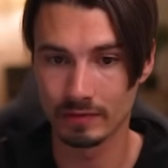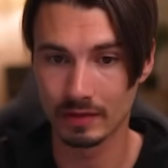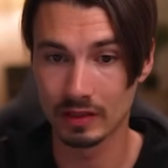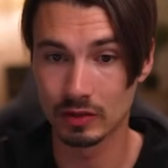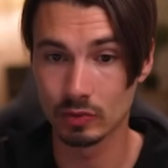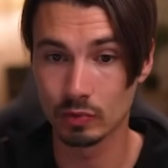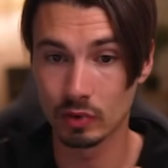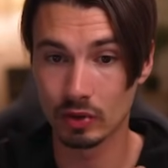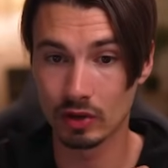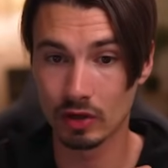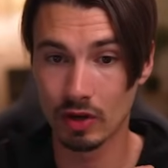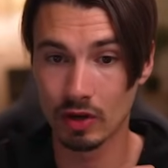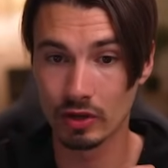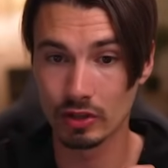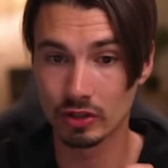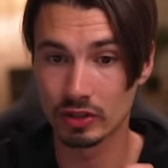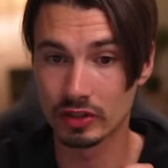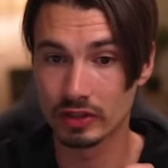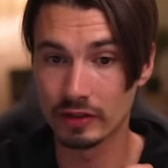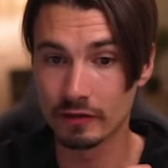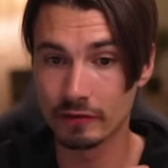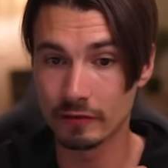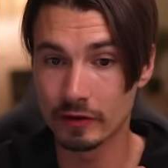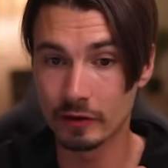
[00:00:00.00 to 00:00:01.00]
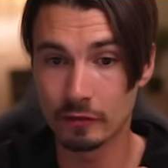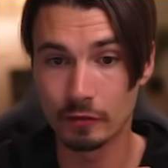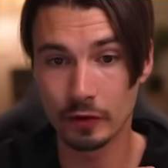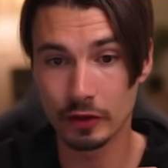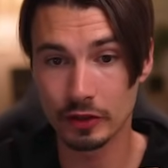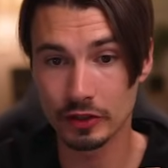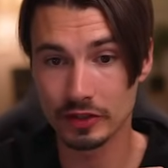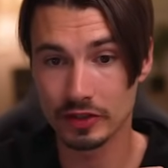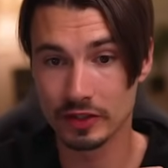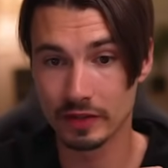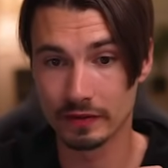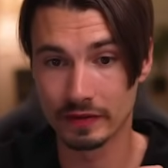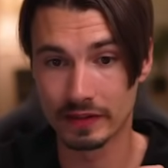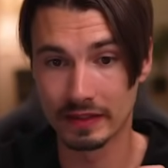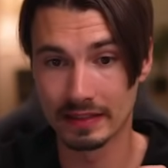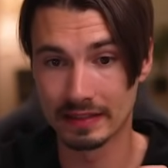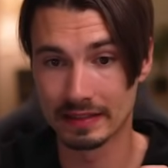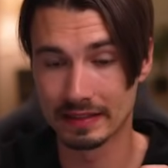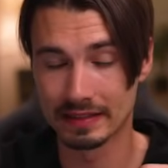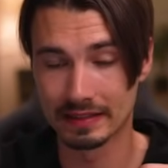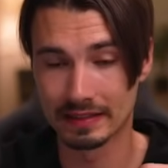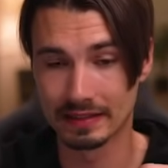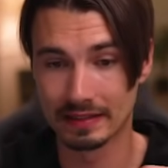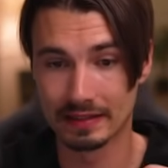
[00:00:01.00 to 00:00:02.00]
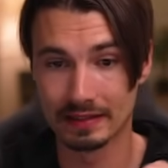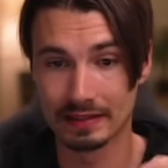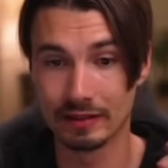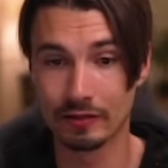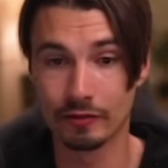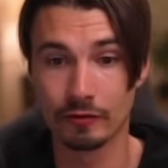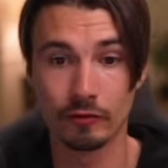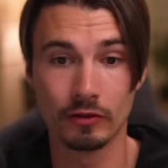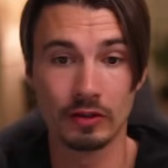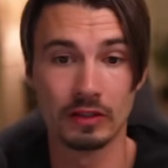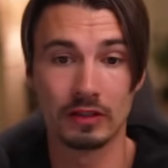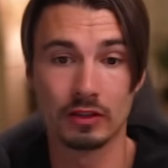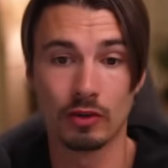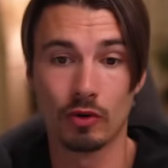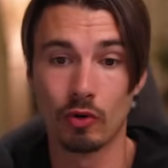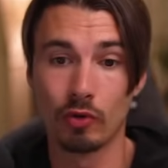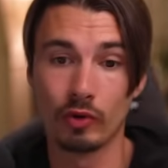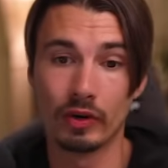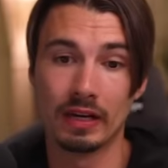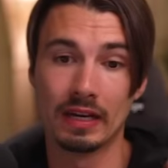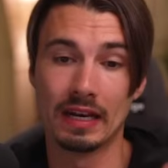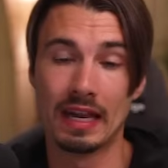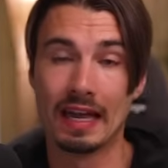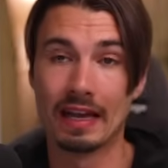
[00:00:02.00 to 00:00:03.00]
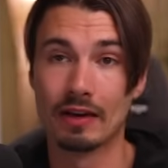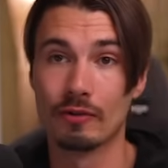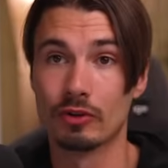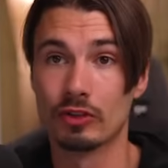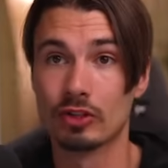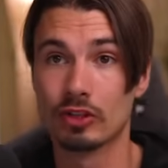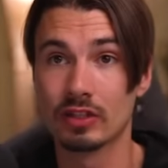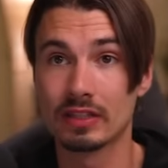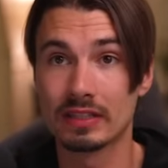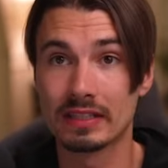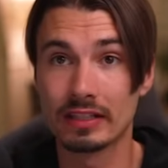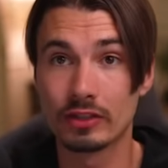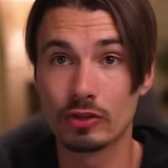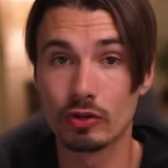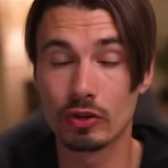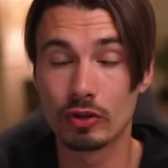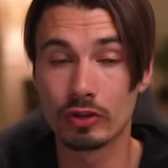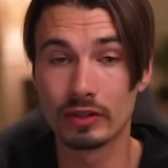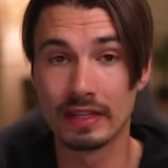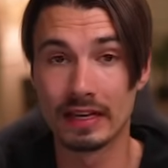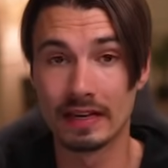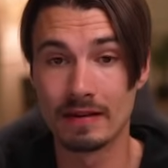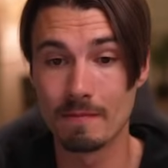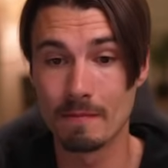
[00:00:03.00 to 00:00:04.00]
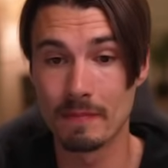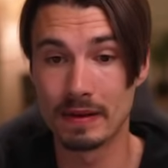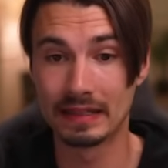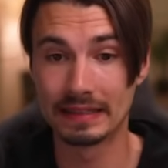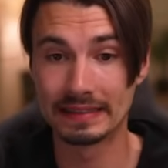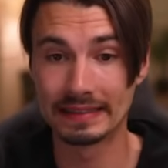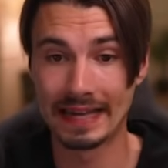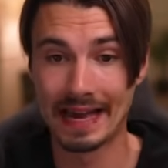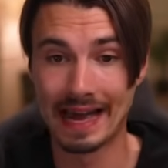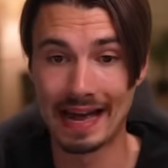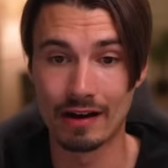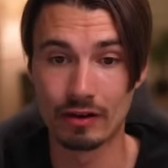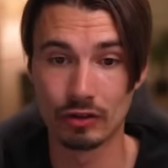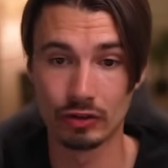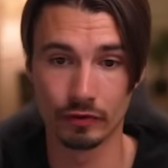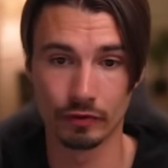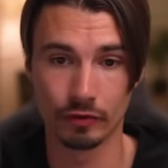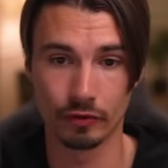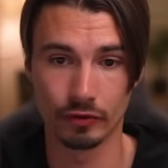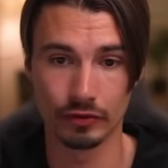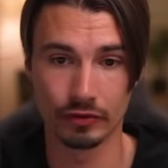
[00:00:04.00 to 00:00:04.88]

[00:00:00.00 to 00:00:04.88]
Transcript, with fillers: it will launch different versions of this in different coding languages that you could then build out for